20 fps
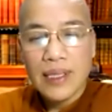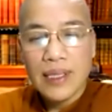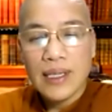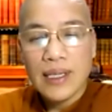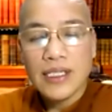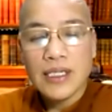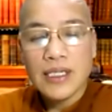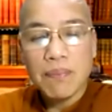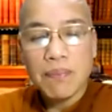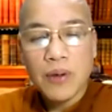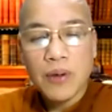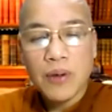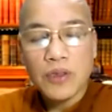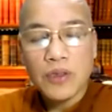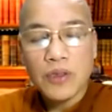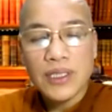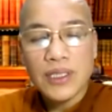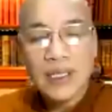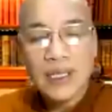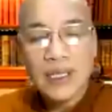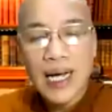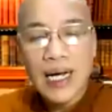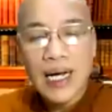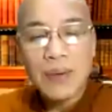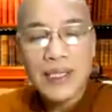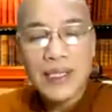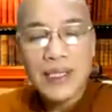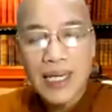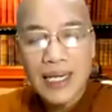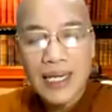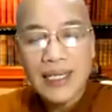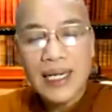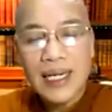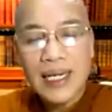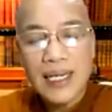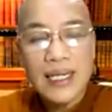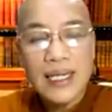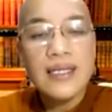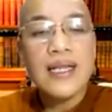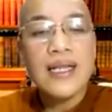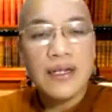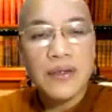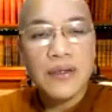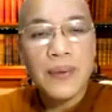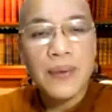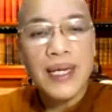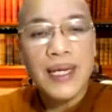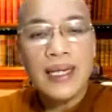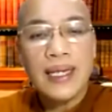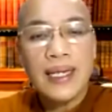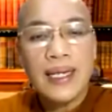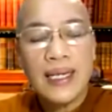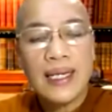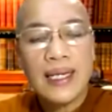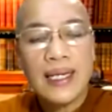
uh support our Sangha in that way.